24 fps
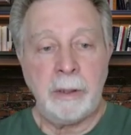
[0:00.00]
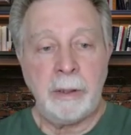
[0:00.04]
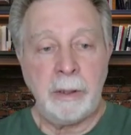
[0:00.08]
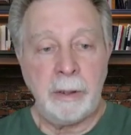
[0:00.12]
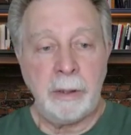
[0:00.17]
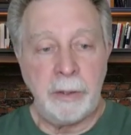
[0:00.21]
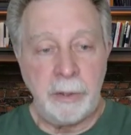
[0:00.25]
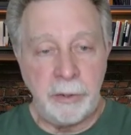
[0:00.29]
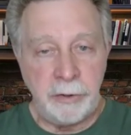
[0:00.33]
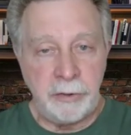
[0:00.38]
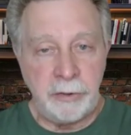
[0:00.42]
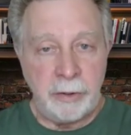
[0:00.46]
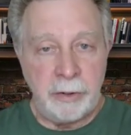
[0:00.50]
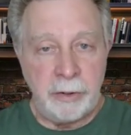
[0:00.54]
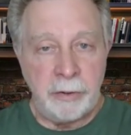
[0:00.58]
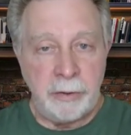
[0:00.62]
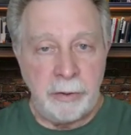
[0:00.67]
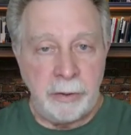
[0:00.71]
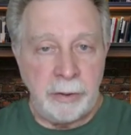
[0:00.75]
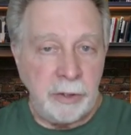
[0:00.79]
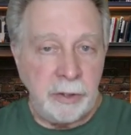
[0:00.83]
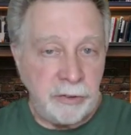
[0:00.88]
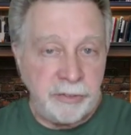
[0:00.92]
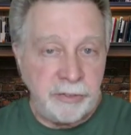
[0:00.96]

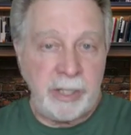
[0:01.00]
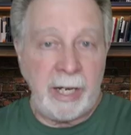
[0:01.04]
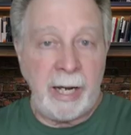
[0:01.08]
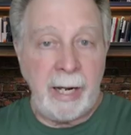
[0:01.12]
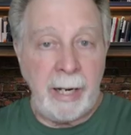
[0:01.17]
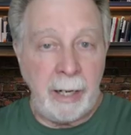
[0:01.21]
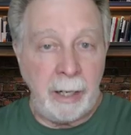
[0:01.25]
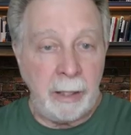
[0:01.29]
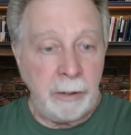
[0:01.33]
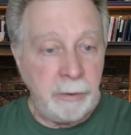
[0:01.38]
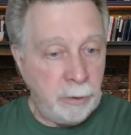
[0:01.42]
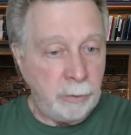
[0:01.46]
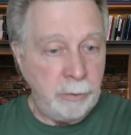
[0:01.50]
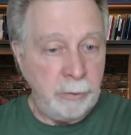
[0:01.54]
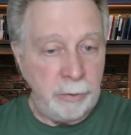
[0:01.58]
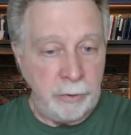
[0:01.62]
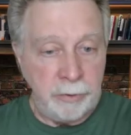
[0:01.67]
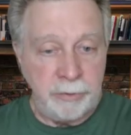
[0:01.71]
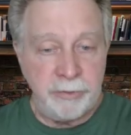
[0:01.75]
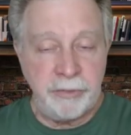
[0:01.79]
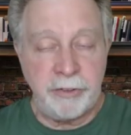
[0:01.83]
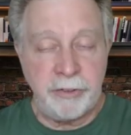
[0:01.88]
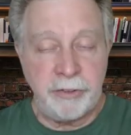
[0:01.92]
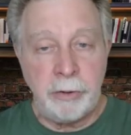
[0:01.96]
The scout or
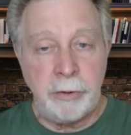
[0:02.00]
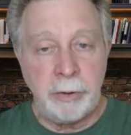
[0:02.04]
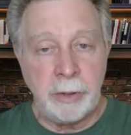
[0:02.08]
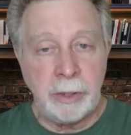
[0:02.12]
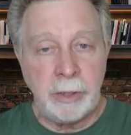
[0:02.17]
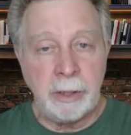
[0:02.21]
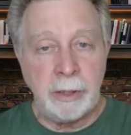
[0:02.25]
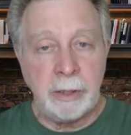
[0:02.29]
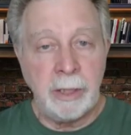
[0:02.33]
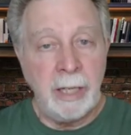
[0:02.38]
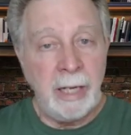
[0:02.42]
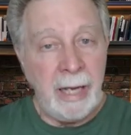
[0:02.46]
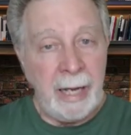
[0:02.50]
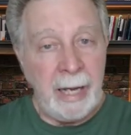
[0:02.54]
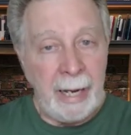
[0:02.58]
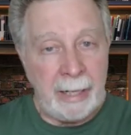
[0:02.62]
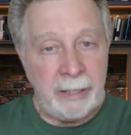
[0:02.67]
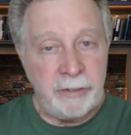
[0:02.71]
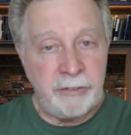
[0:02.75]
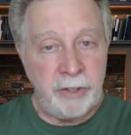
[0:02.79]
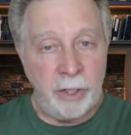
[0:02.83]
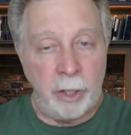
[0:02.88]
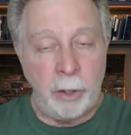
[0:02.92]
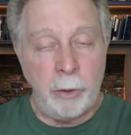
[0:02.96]
the student
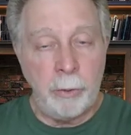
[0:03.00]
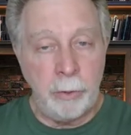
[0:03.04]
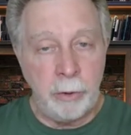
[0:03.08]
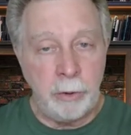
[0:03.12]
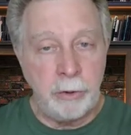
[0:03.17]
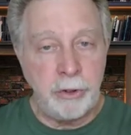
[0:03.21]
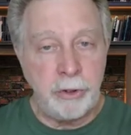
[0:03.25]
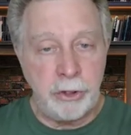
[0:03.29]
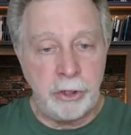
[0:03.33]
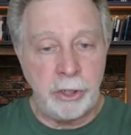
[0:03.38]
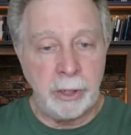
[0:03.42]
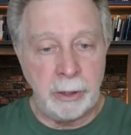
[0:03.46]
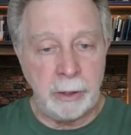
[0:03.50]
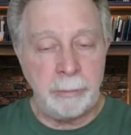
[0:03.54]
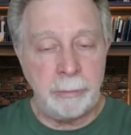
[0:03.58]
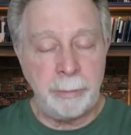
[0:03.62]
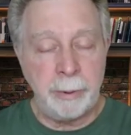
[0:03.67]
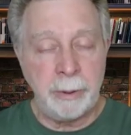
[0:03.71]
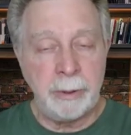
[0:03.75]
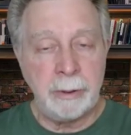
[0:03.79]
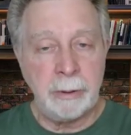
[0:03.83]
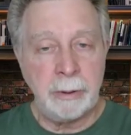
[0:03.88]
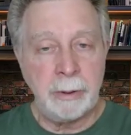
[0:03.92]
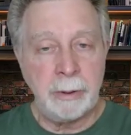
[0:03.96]
has ownership,